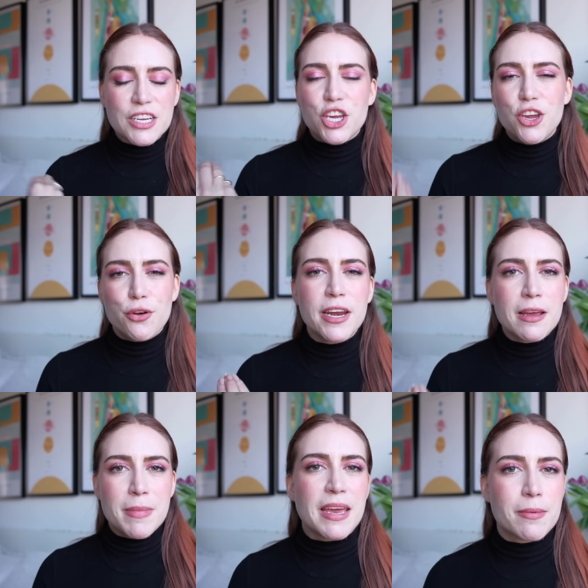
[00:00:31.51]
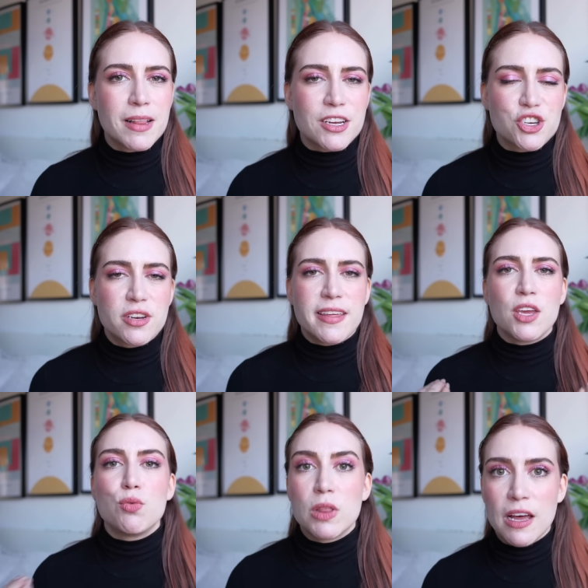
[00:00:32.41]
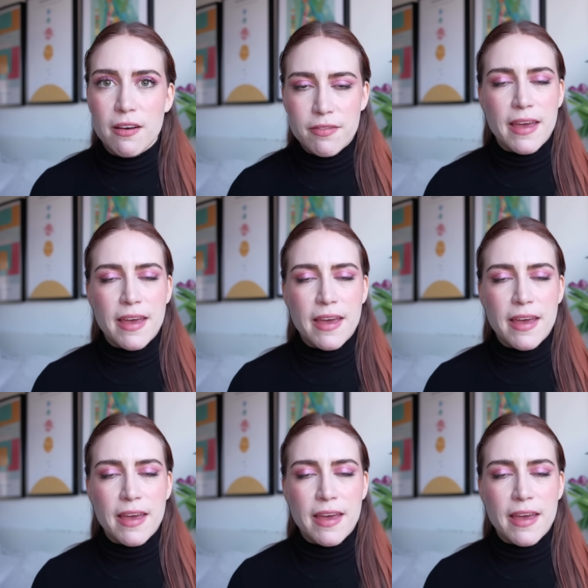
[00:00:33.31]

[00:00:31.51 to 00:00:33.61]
curating a makeup collection that you love